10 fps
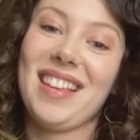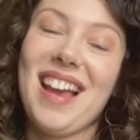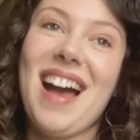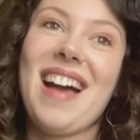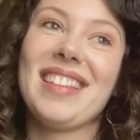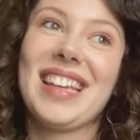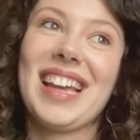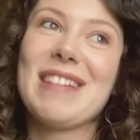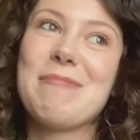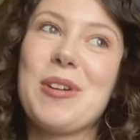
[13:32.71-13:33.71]
yeah, like
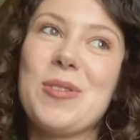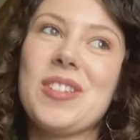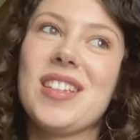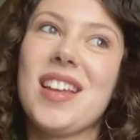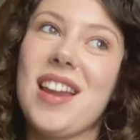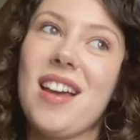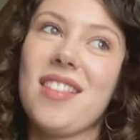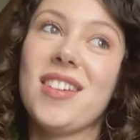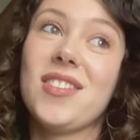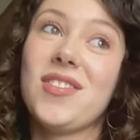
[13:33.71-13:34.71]
I posted
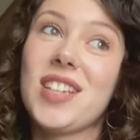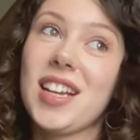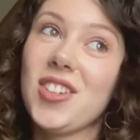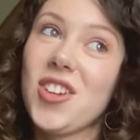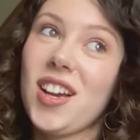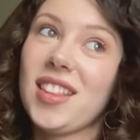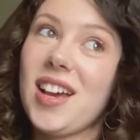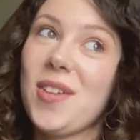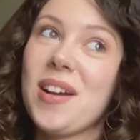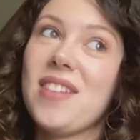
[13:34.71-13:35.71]
the TikTok
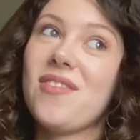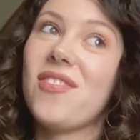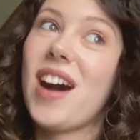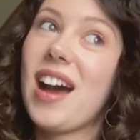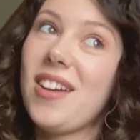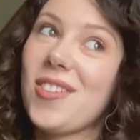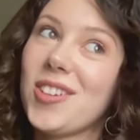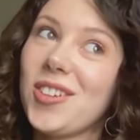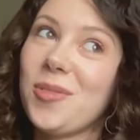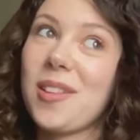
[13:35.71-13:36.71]
that went
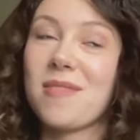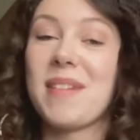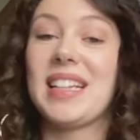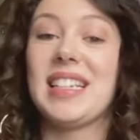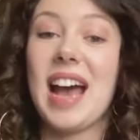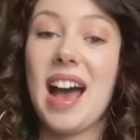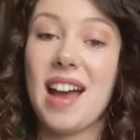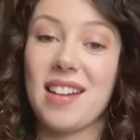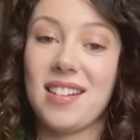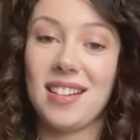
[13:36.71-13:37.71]
viral with my
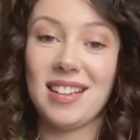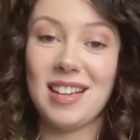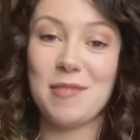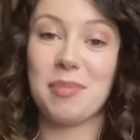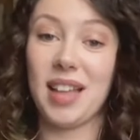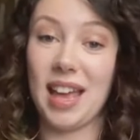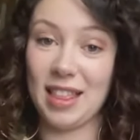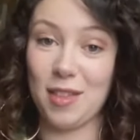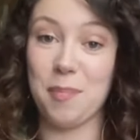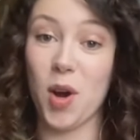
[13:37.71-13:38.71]
dad
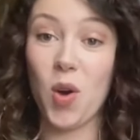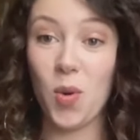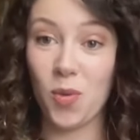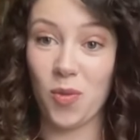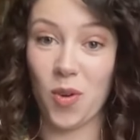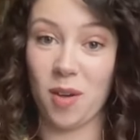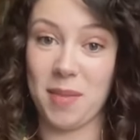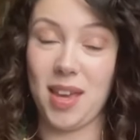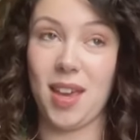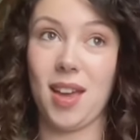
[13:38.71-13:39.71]
playing the bow for
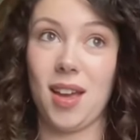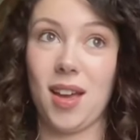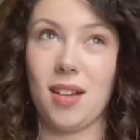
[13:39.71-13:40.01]
me.